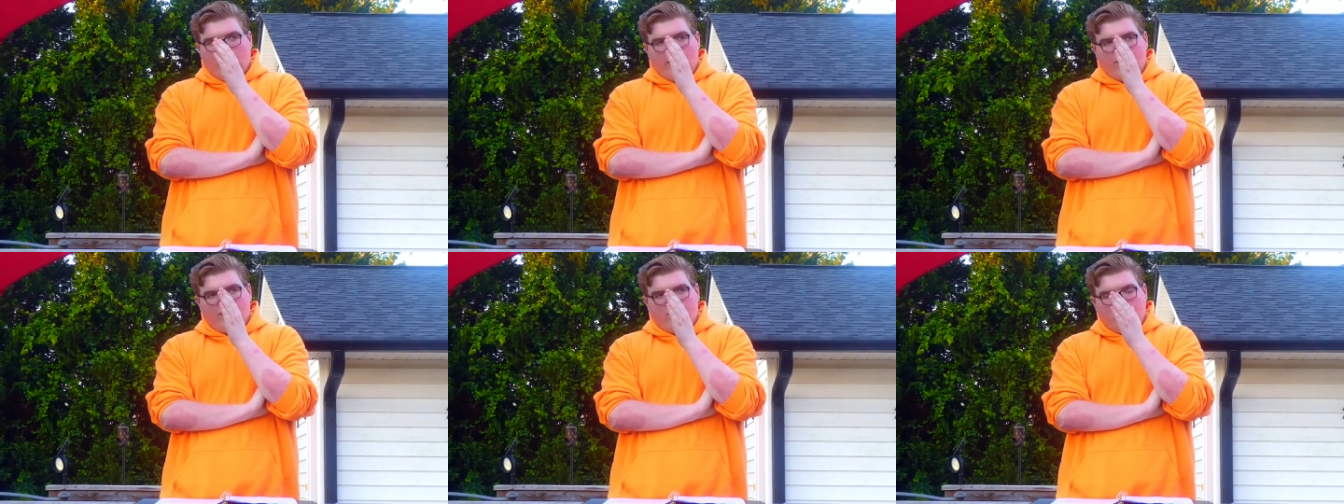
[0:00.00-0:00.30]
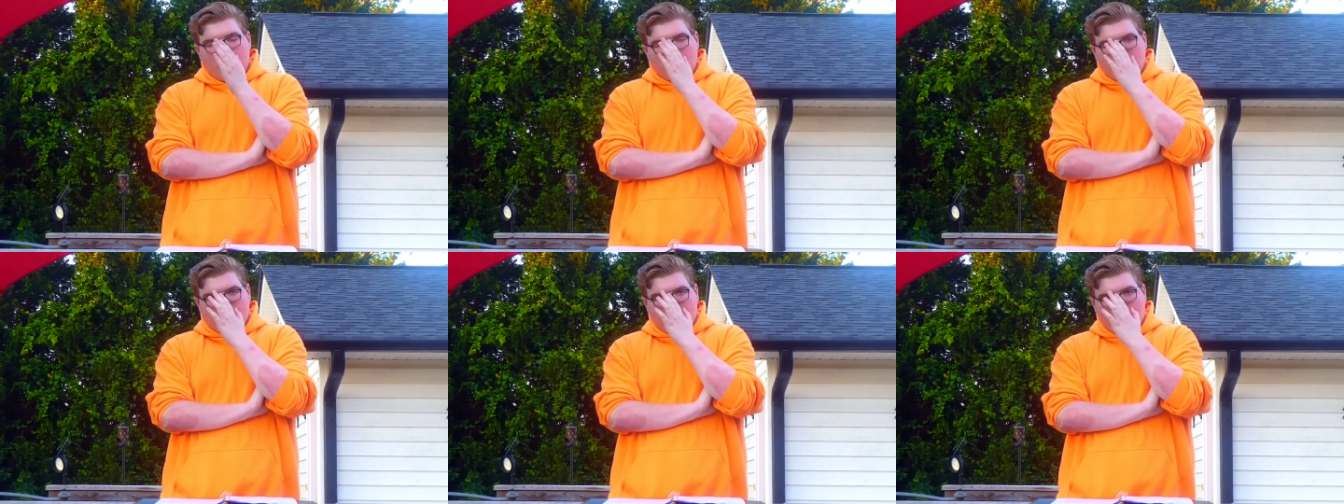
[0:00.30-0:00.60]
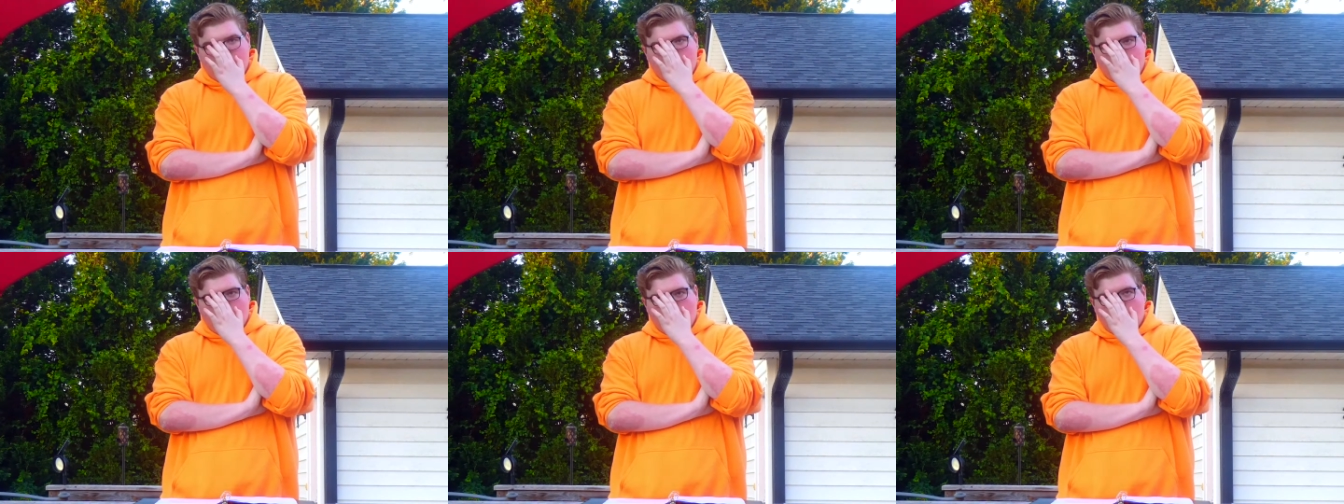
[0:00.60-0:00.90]
If this
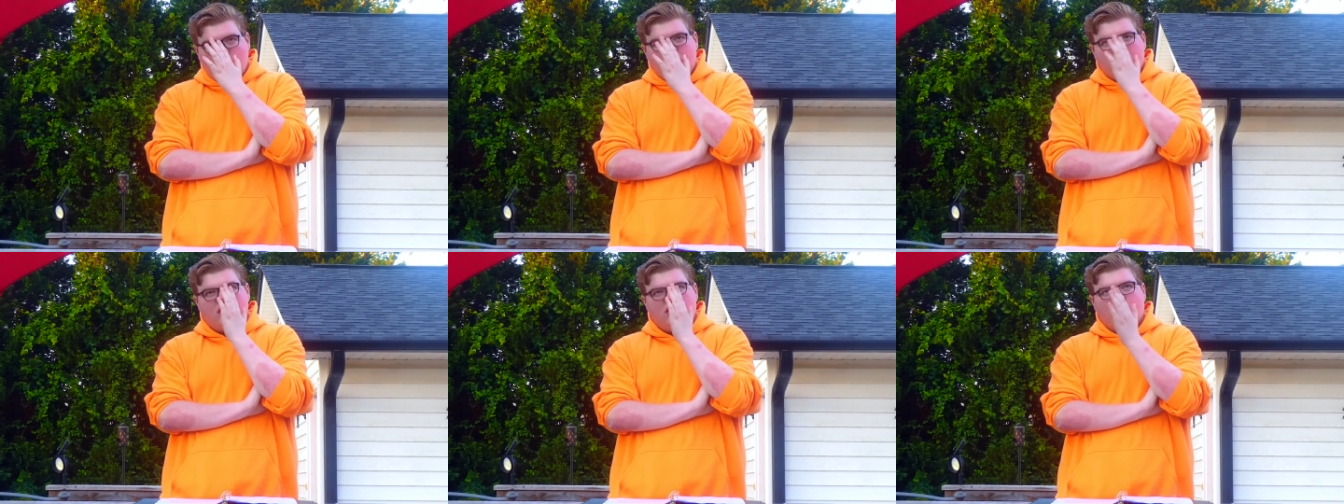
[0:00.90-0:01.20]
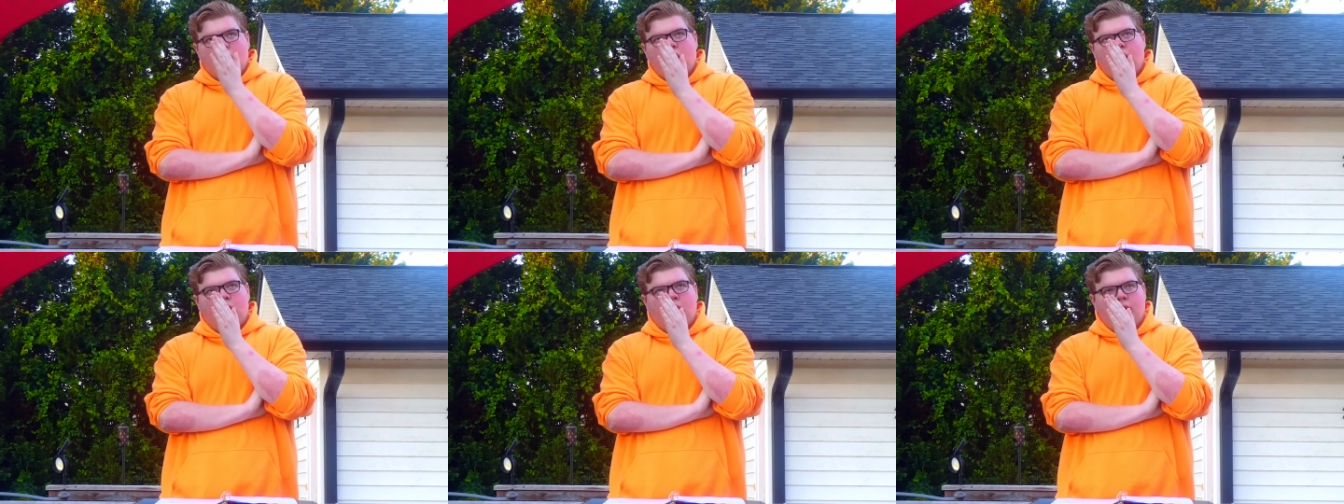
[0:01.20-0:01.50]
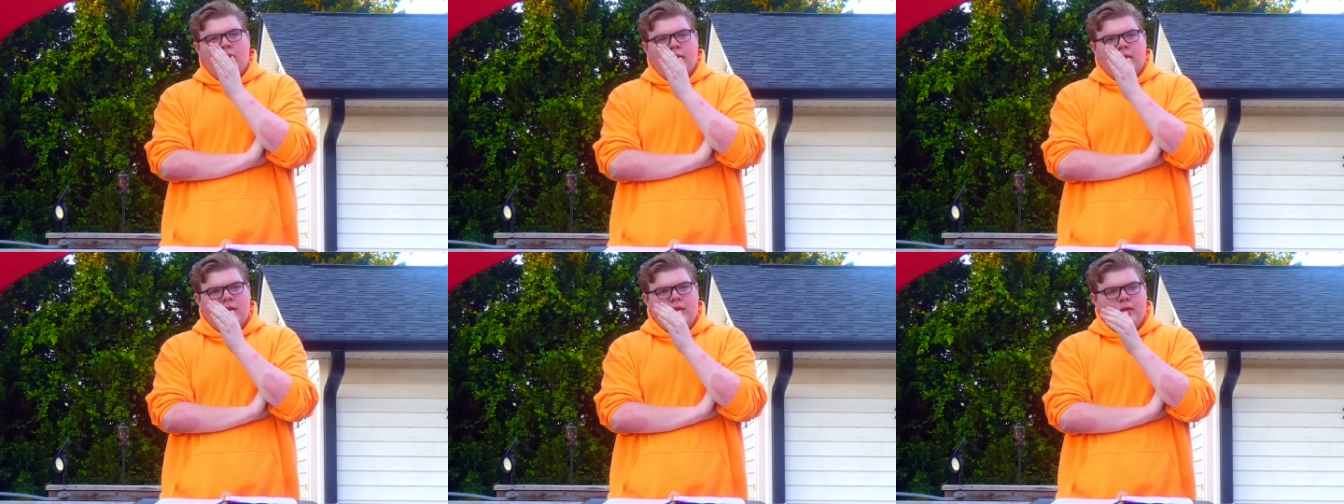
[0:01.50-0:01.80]
video was to
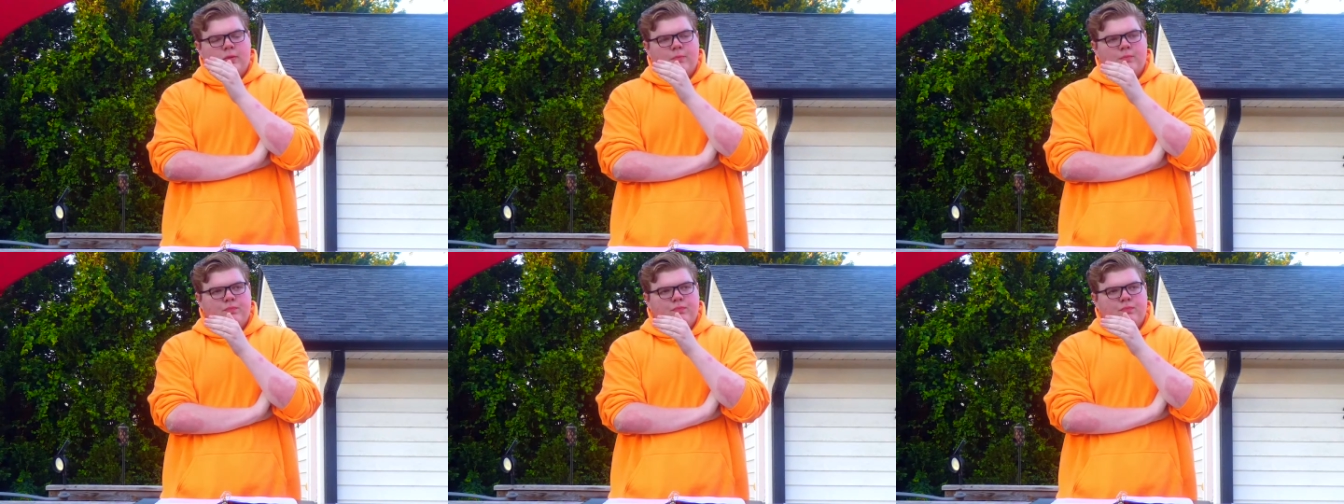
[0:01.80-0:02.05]
end,